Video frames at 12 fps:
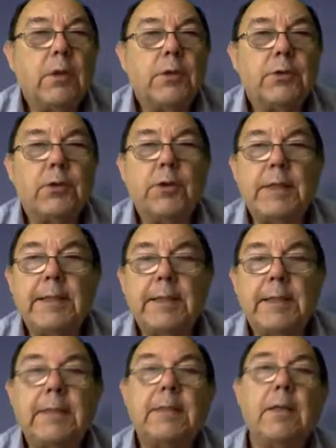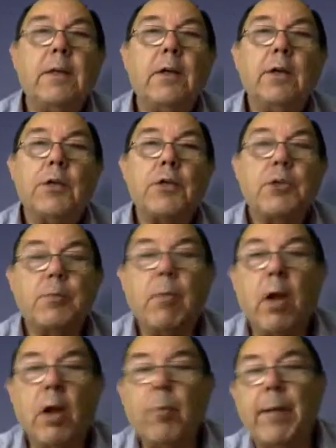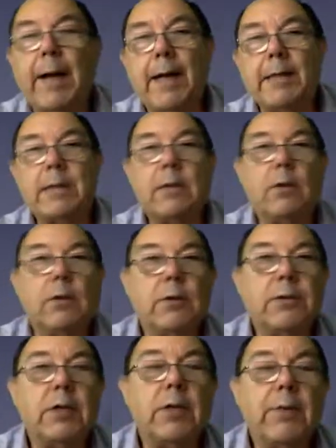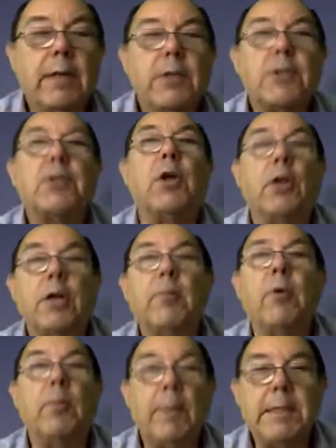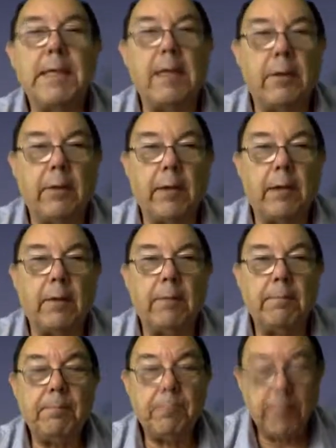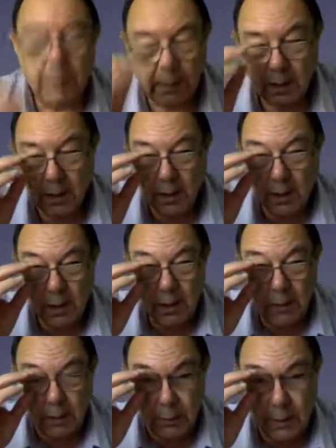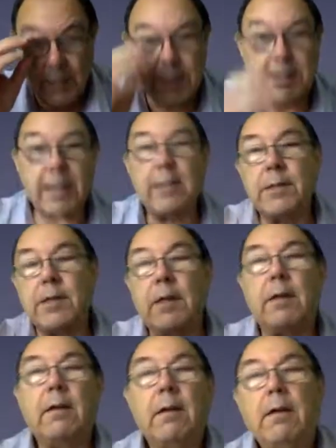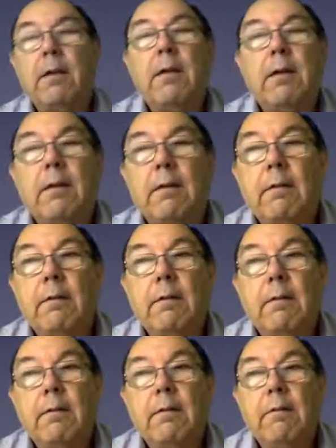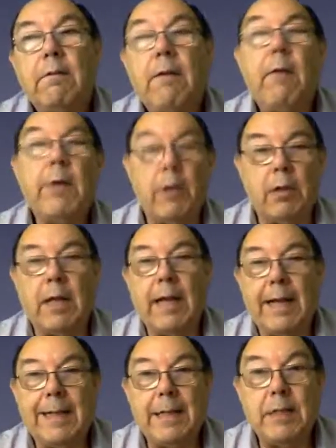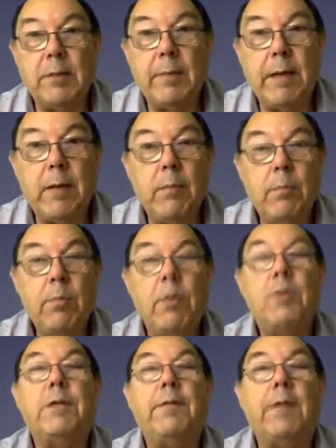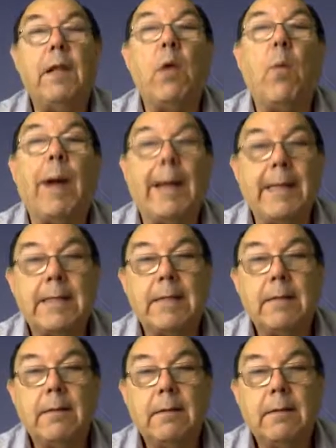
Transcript: So this is small particles of insoluble material. Now these things are very unlikely to be beautifully white.